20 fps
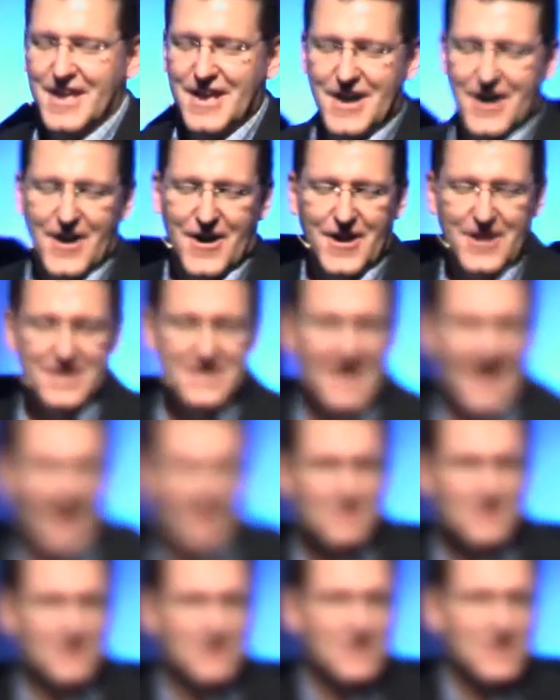on
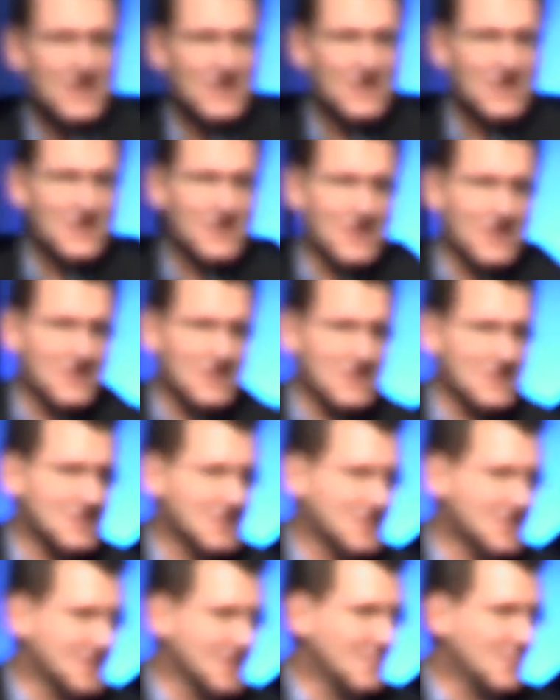tap to, to,
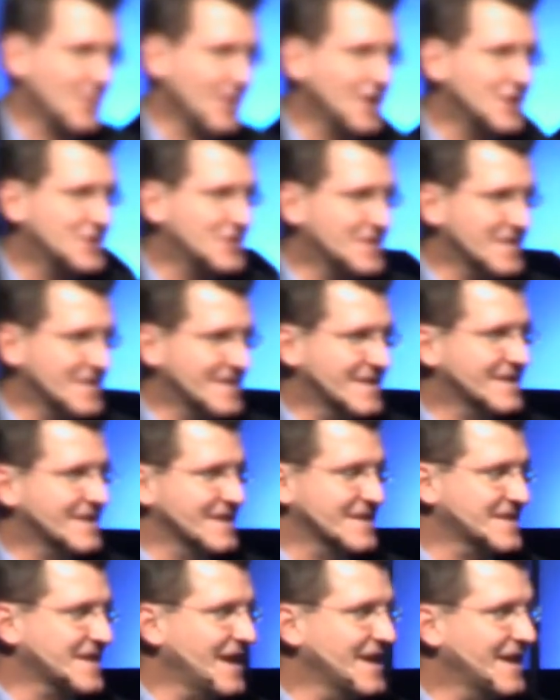to preach this,
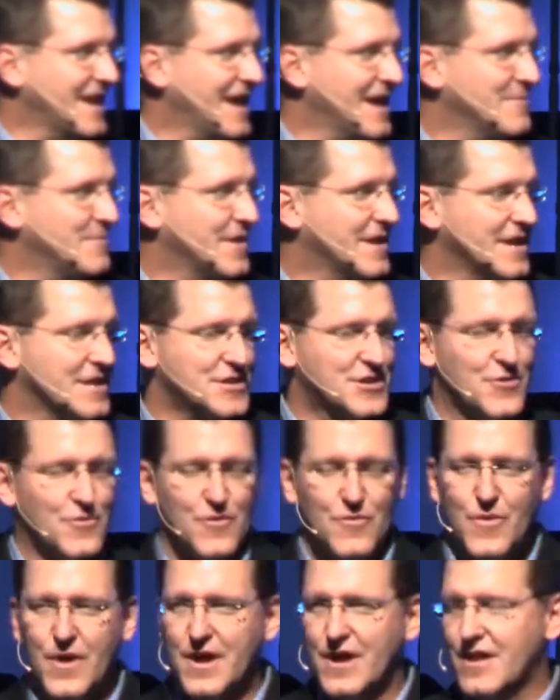this Sunday, but he's doing
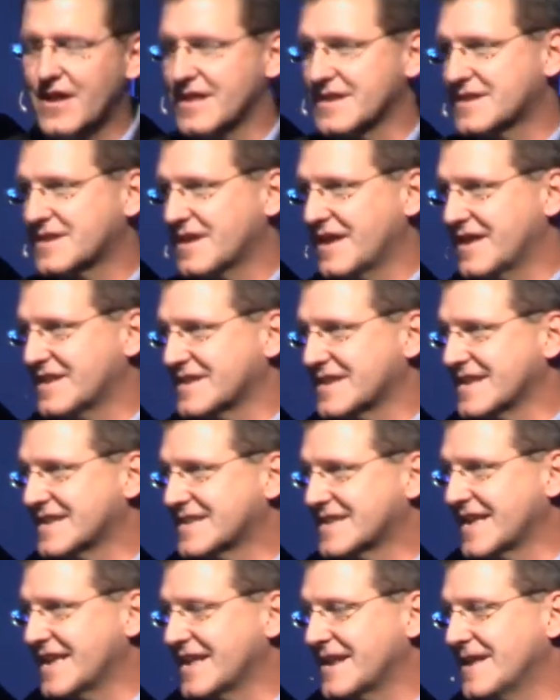well, as, as he
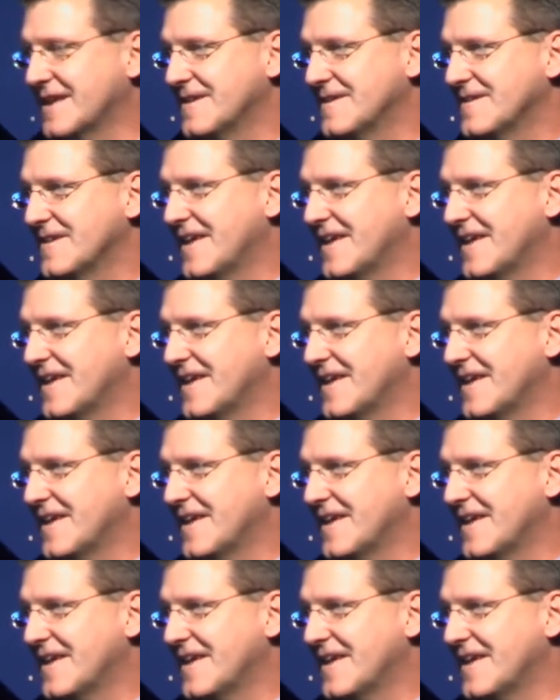said,